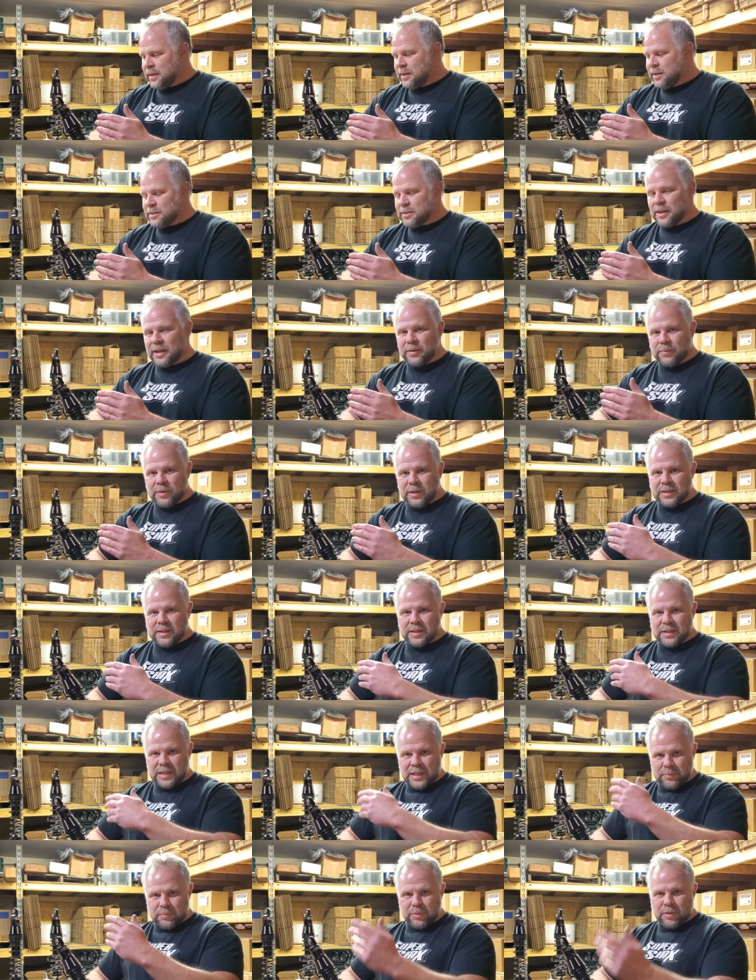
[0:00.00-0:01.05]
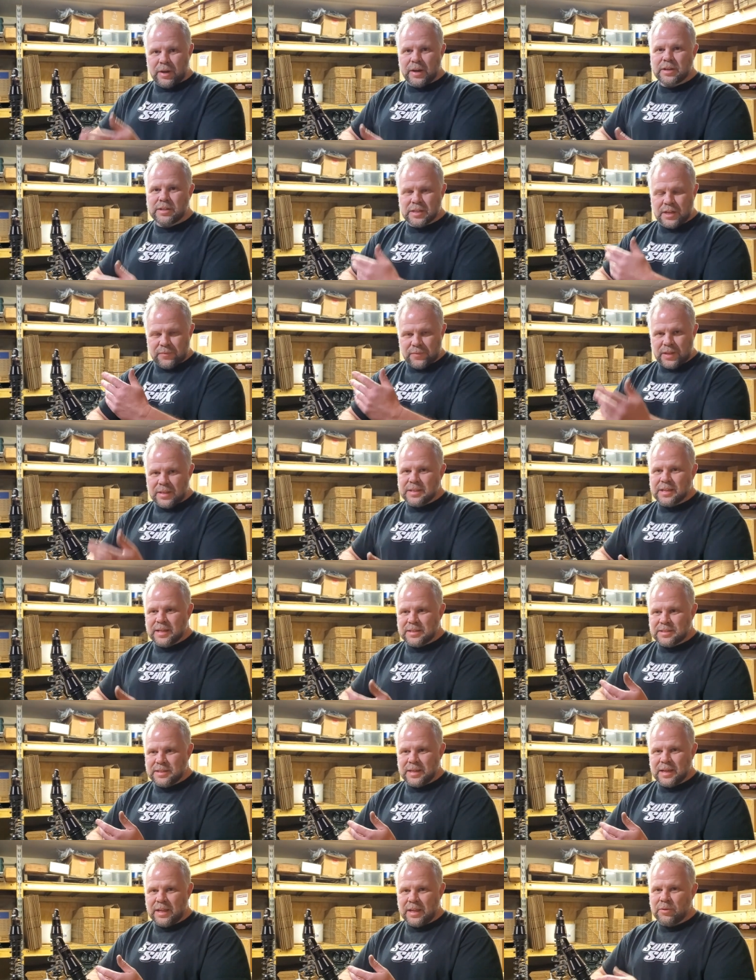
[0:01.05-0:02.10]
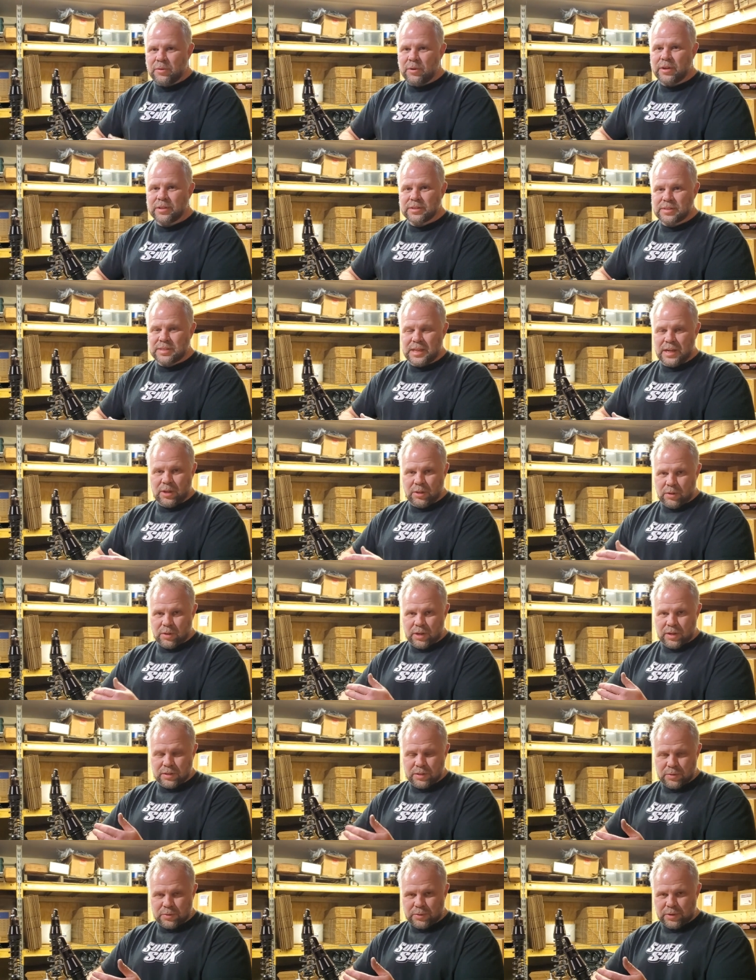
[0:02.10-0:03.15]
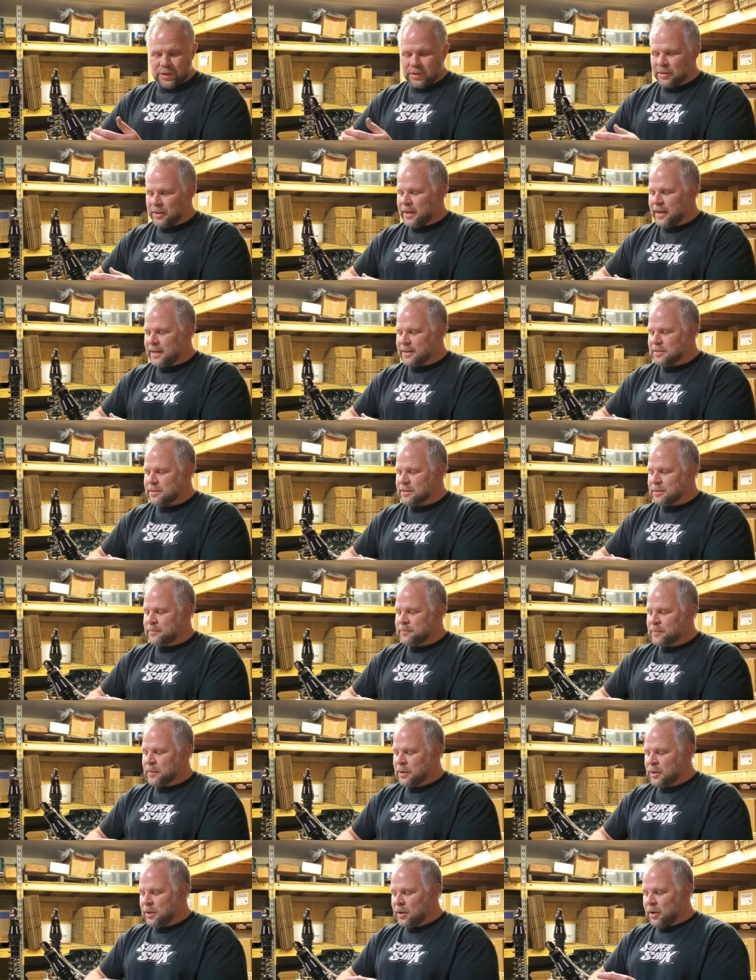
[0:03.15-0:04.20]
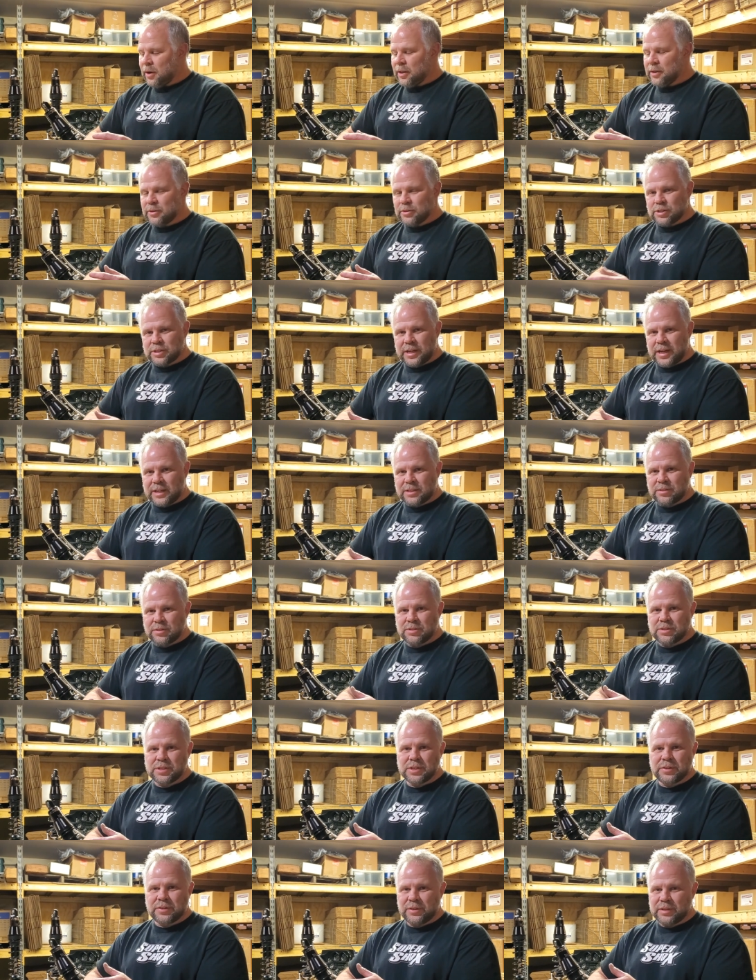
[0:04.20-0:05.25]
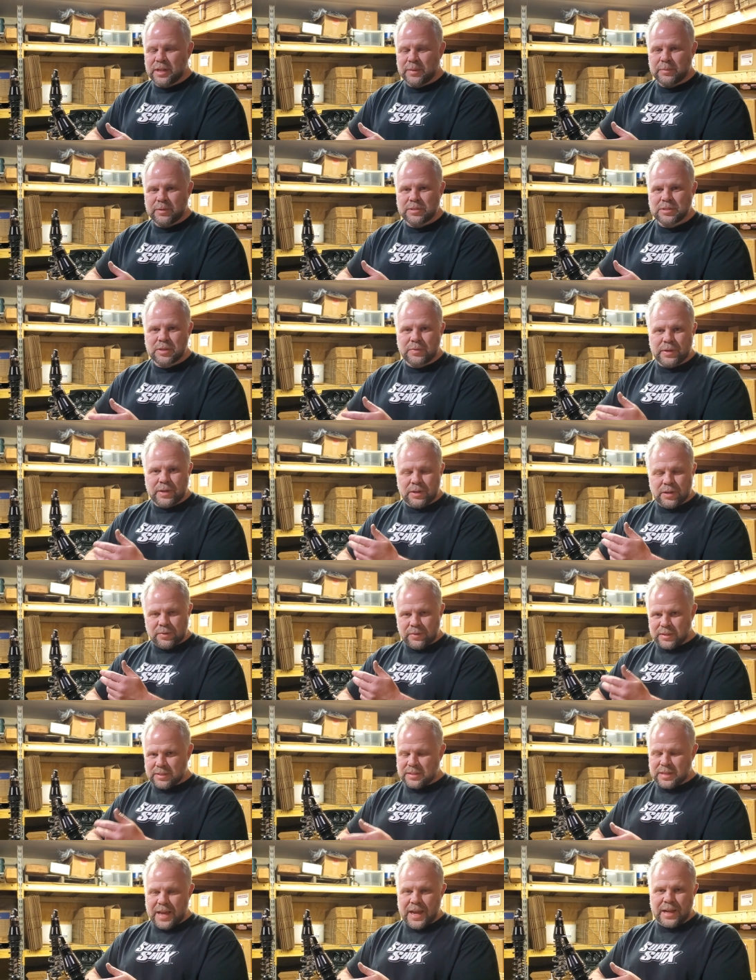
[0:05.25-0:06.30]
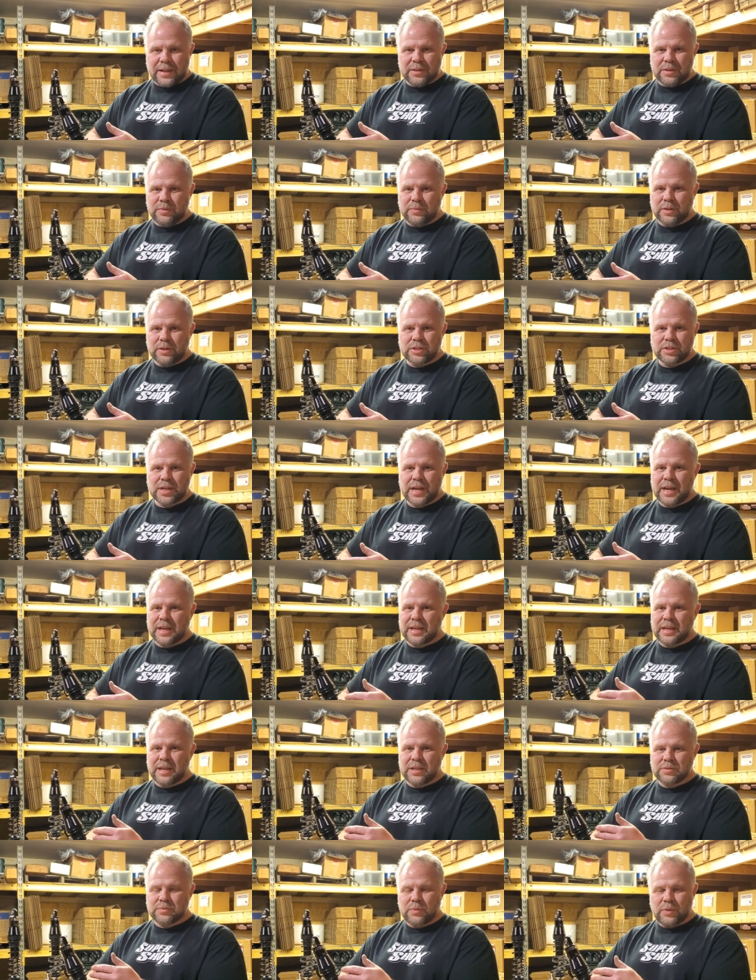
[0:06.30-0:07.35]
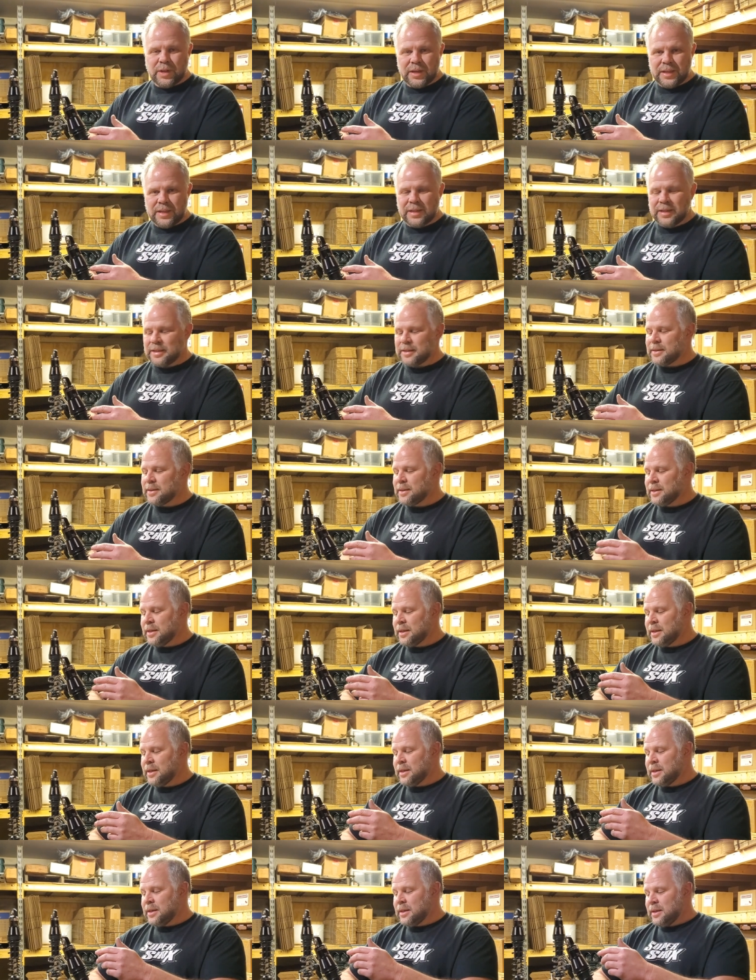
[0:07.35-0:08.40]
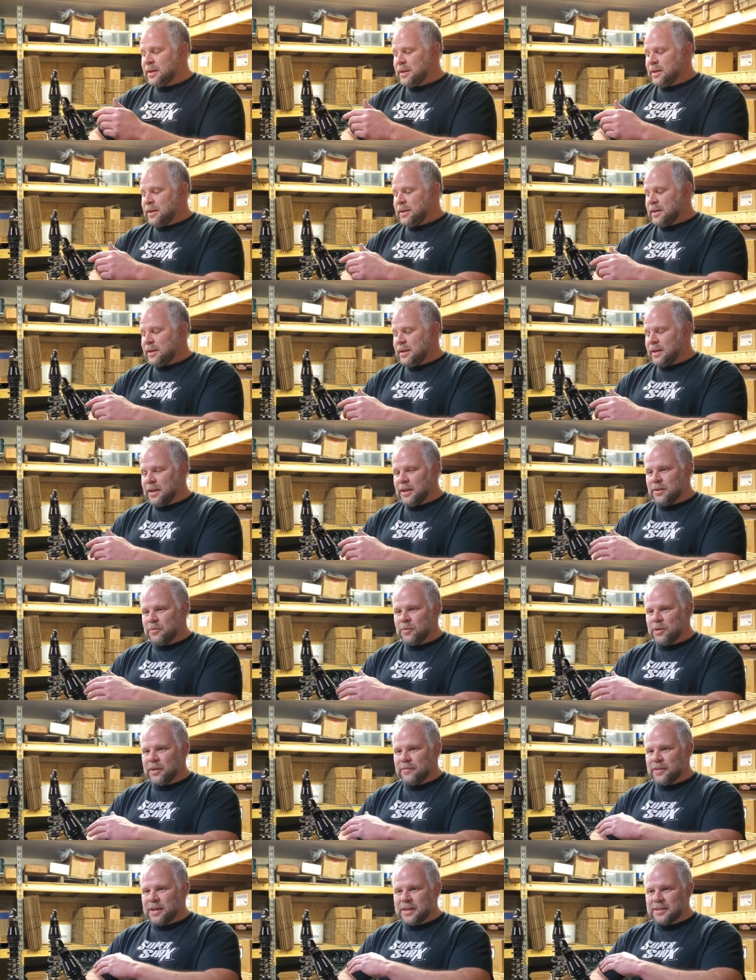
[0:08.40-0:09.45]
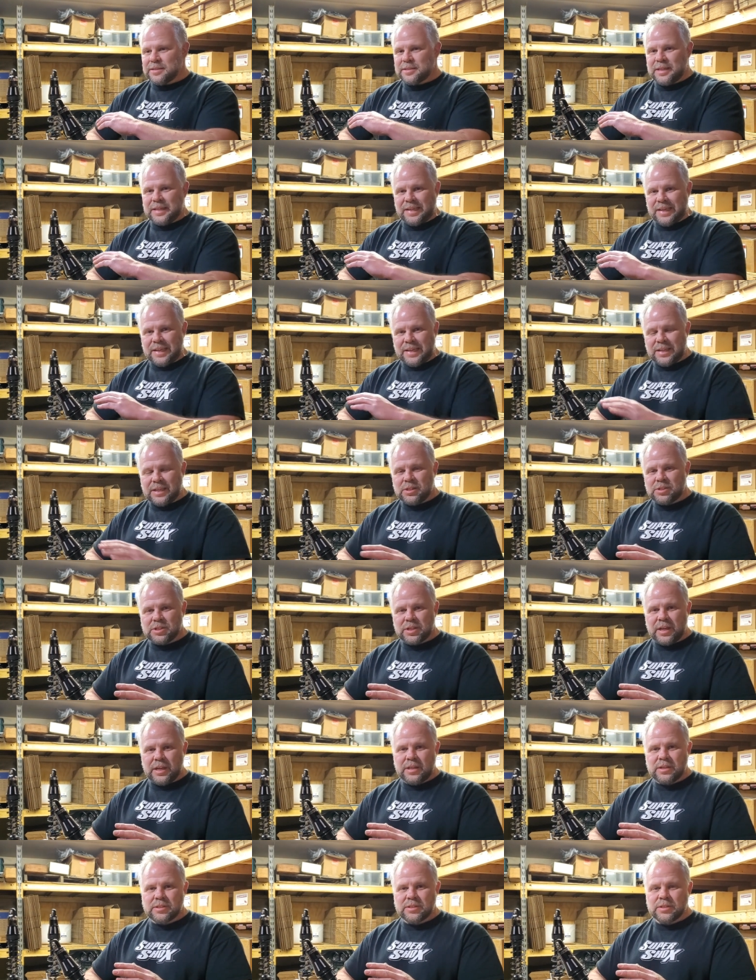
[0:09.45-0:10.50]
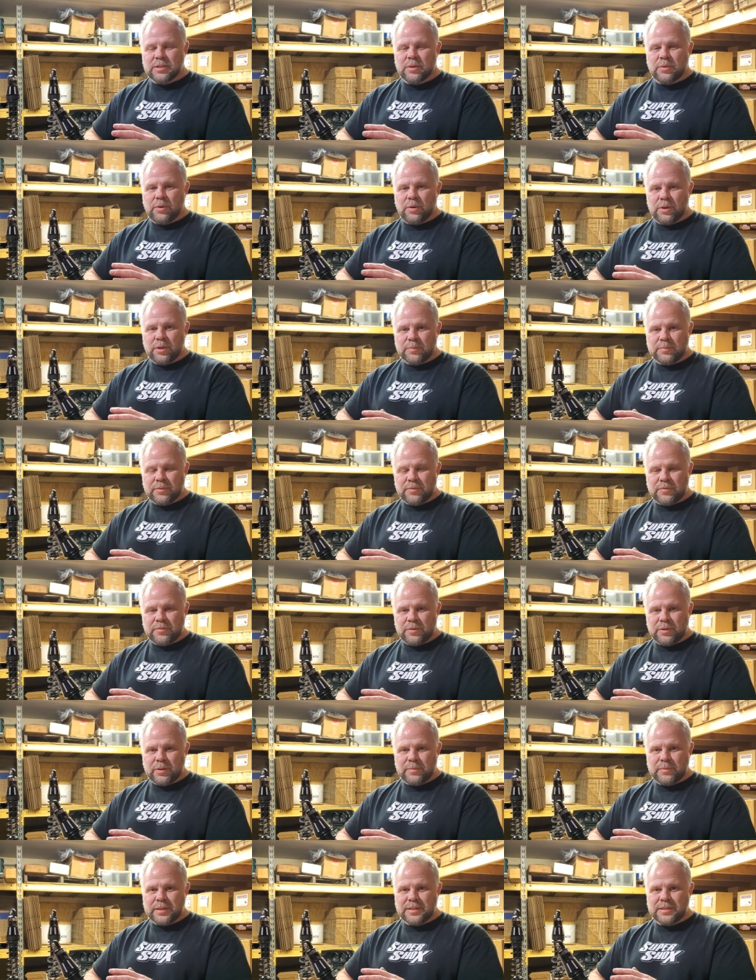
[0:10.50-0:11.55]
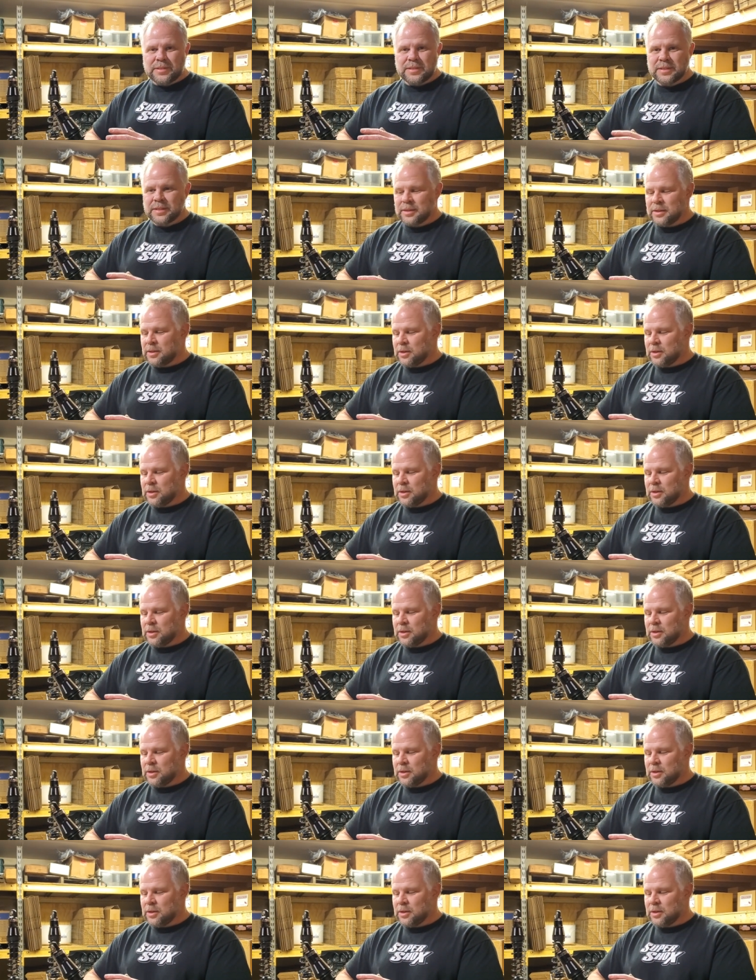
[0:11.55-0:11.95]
so that we can keep longevity testing on the oil to see how long the oil lasts. All our shocks are serial numbered so we know exactly what shock has what in it. And we have not seen any change in oil performance